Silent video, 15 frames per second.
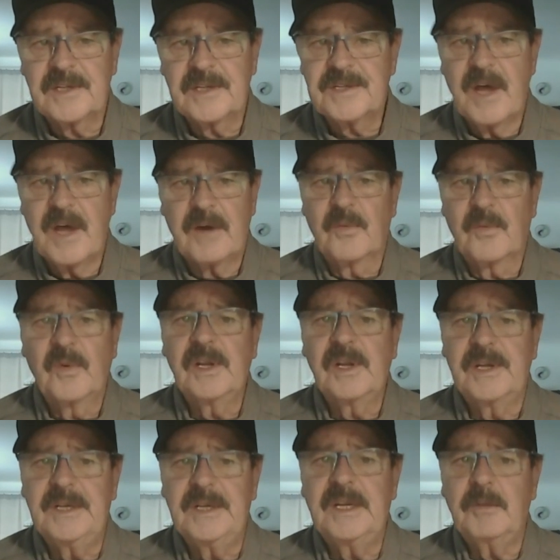It's not a
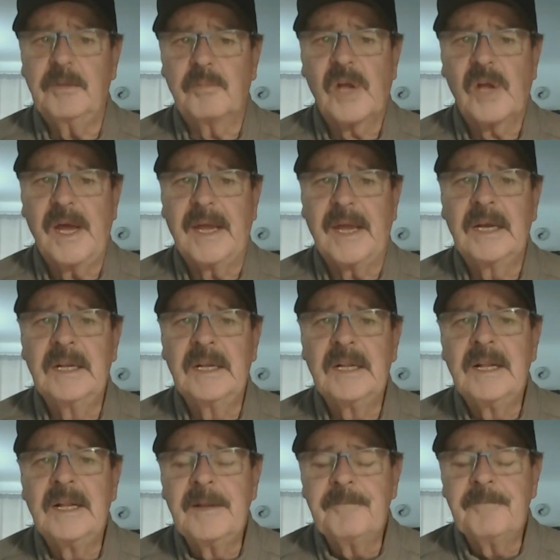really deep lake.
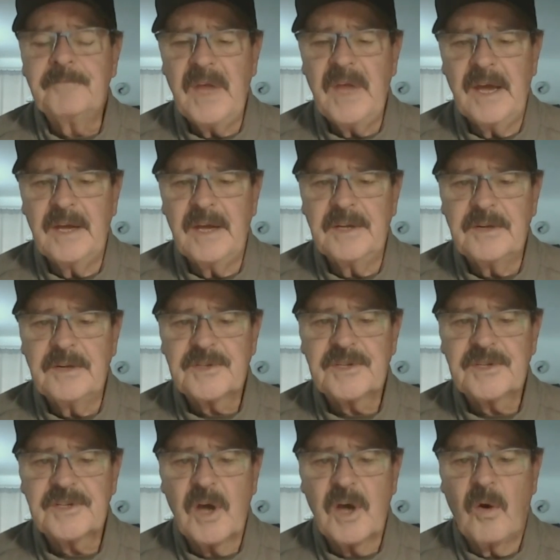And
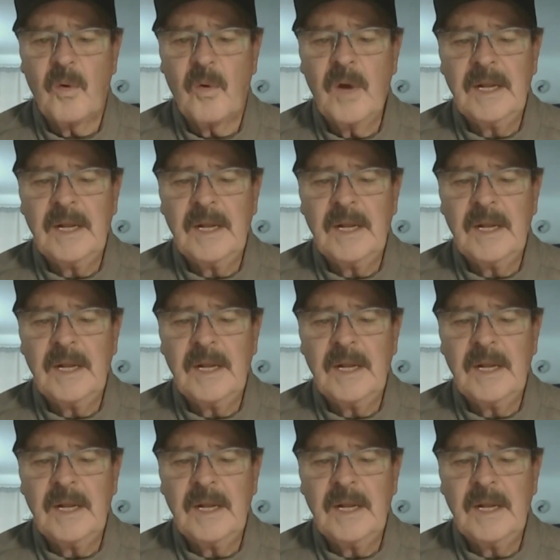so